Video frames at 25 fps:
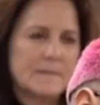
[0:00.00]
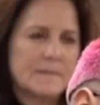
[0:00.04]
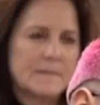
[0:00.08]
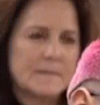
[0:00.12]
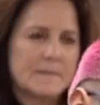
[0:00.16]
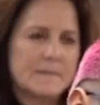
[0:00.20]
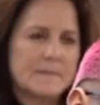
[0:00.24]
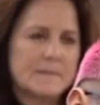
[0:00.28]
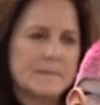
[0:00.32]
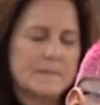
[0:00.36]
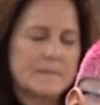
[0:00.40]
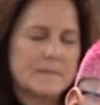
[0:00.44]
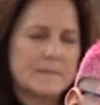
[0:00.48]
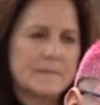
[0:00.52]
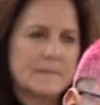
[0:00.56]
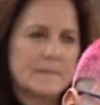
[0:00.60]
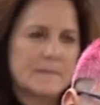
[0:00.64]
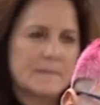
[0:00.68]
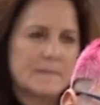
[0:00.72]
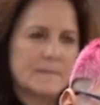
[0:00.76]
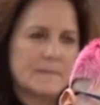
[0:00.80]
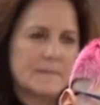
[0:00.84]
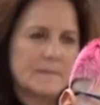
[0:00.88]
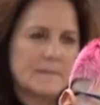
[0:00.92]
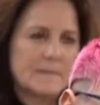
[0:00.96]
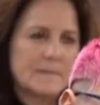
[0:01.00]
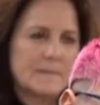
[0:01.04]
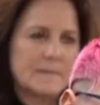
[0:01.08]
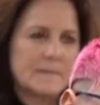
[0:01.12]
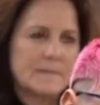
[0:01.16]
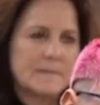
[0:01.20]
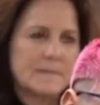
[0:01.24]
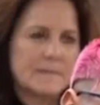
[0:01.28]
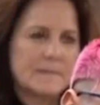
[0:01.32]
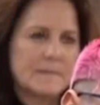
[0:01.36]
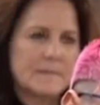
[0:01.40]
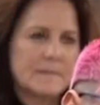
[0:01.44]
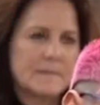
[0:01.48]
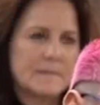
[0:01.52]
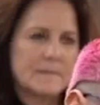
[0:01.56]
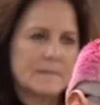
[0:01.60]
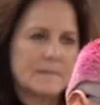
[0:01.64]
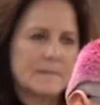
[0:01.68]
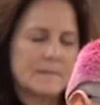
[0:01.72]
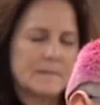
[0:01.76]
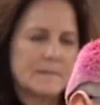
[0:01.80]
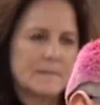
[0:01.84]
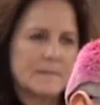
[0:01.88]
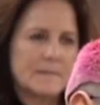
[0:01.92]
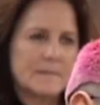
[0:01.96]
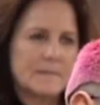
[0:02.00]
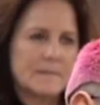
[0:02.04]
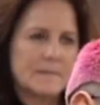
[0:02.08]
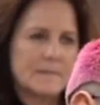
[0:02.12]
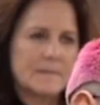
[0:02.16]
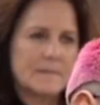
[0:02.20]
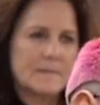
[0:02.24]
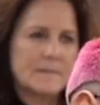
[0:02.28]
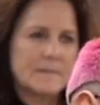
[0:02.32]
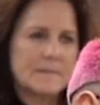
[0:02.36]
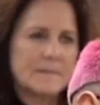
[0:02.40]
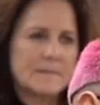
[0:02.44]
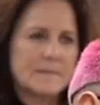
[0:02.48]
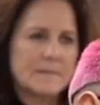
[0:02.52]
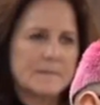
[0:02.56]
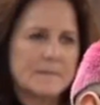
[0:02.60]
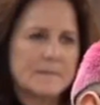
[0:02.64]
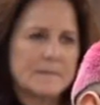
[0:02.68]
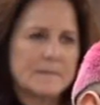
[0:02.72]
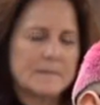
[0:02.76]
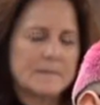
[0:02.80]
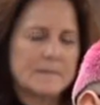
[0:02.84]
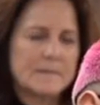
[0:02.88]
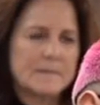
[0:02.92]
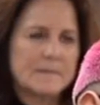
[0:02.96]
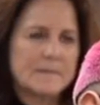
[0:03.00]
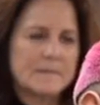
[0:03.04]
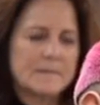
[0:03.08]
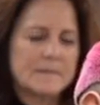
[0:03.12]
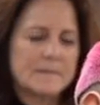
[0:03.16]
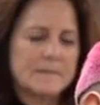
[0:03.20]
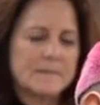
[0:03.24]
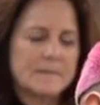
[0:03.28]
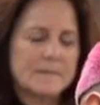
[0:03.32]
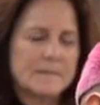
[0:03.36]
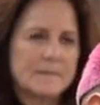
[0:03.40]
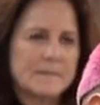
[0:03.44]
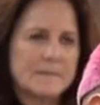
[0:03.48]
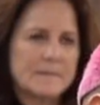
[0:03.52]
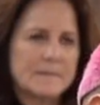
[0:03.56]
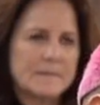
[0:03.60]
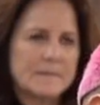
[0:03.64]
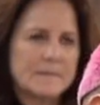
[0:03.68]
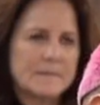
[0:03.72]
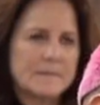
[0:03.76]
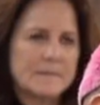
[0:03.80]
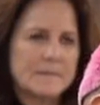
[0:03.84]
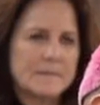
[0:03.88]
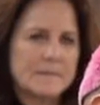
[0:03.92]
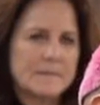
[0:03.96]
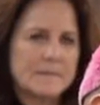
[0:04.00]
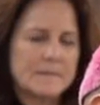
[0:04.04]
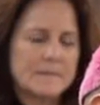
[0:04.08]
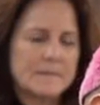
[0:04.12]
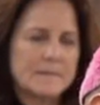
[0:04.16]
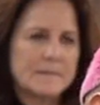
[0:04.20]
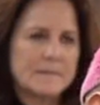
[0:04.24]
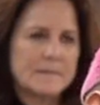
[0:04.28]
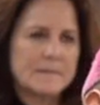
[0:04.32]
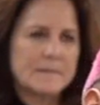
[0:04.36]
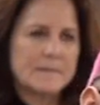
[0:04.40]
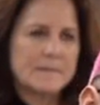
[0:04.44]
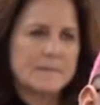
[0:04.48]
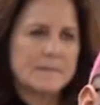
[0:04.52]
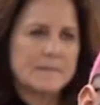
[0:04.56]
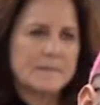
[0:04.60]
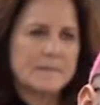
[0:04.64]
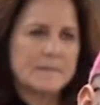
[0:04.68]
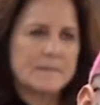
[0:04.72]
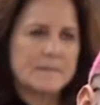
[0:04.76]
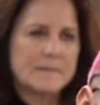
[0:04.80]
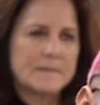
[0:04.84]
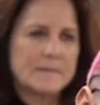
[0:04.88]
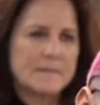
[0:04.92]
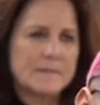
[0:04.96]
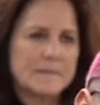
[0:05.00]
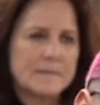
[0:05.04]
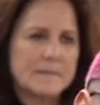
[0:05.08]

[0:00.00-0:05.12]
(not speaking)